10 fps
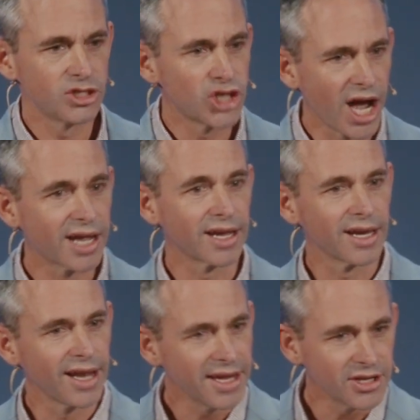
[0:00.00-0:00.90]
Chuck
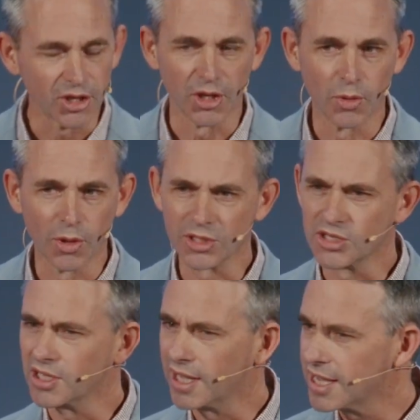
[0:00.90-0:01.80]
Clayton was
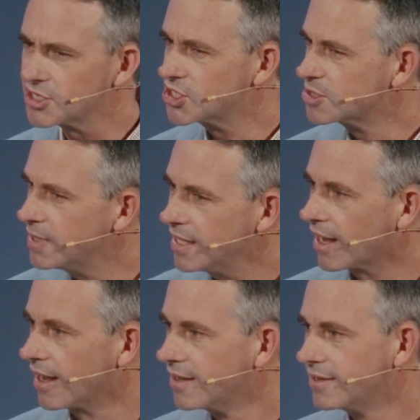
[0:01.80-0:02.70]
the guest
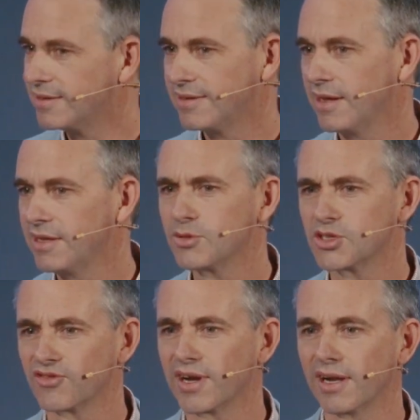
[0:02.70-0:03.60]
speaker. I think it
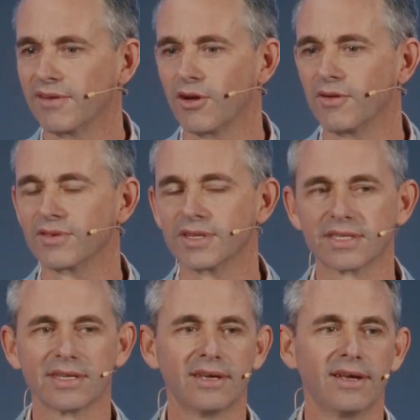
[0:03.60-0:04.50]
was a Redcliffe
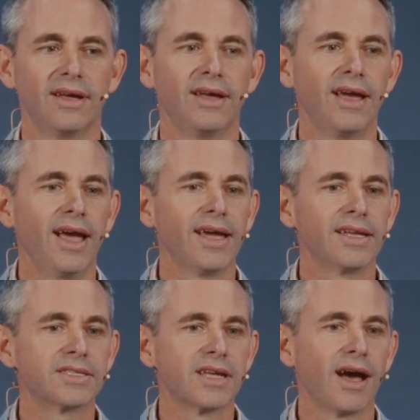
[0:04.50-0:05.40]
conference.
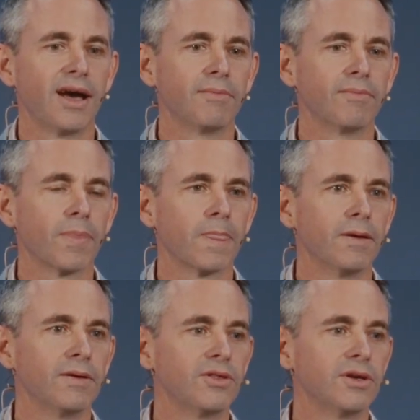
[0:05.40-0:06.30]
And um,
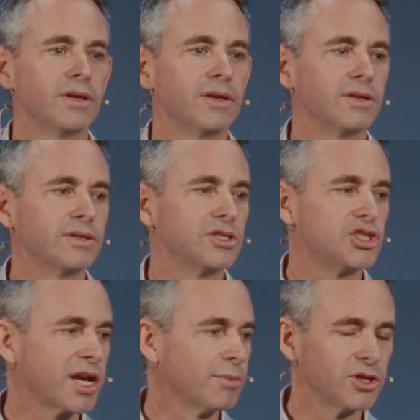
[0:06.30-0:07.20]
the, the
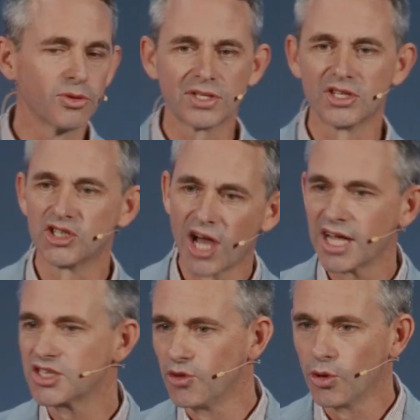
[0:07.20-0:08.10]
gentleman that was in
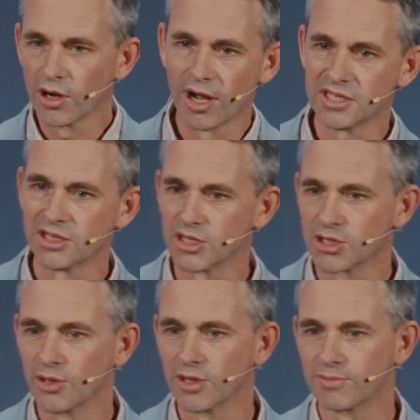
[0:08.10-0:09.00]
charge of organising the
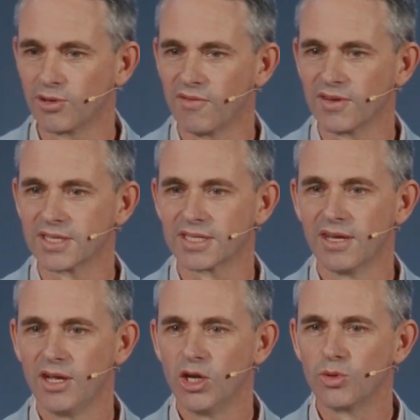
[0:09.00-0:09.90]
School of the Prophets
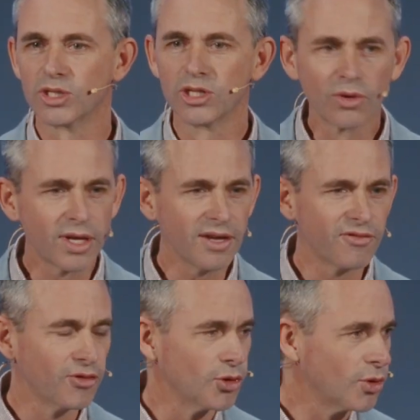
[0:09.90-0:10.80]
was looking
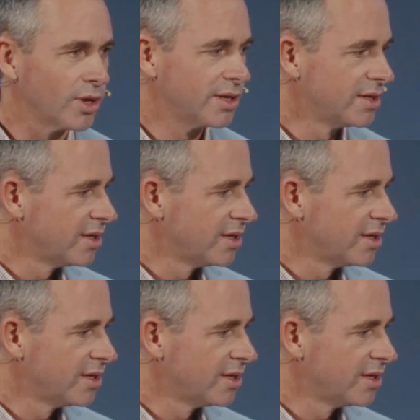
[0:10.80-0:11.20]
for